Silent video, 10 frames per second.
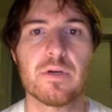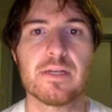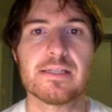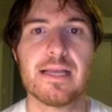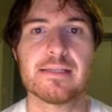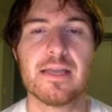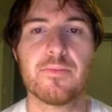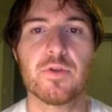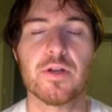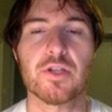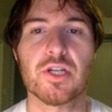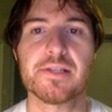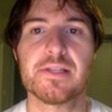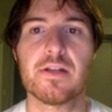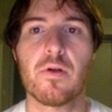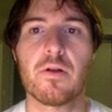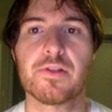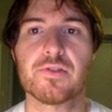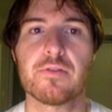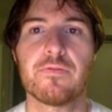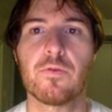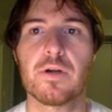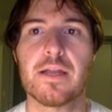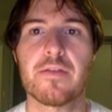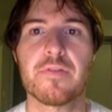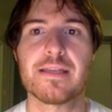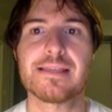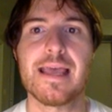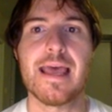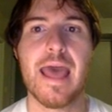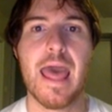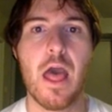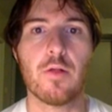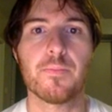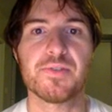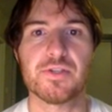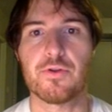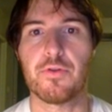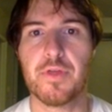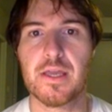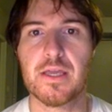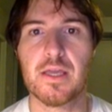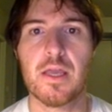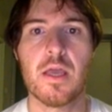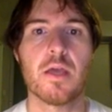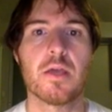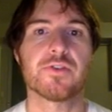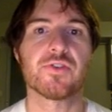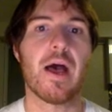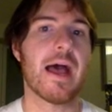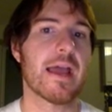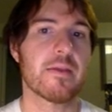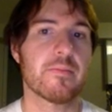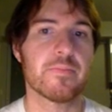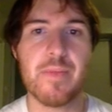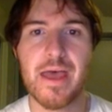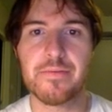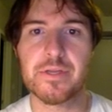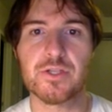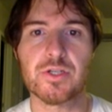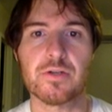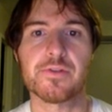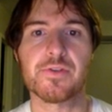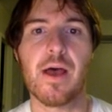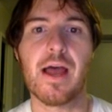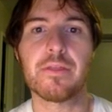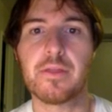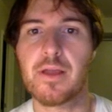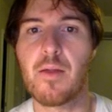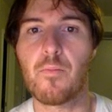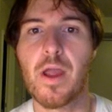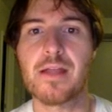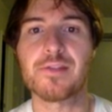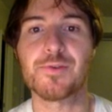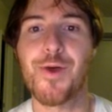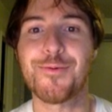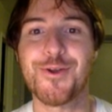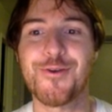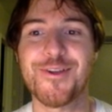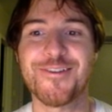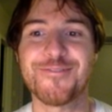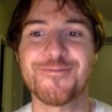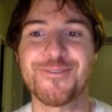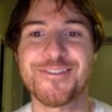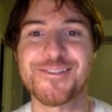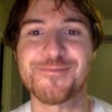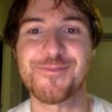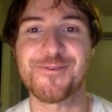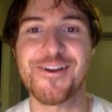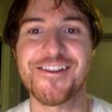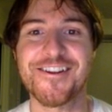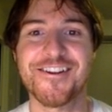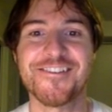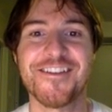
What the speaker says: one as last time. You can adjust the inequality in screen 4 if this helps your thinking. So I am the math teacher, so I think I'm right. So I'm going with this one right here.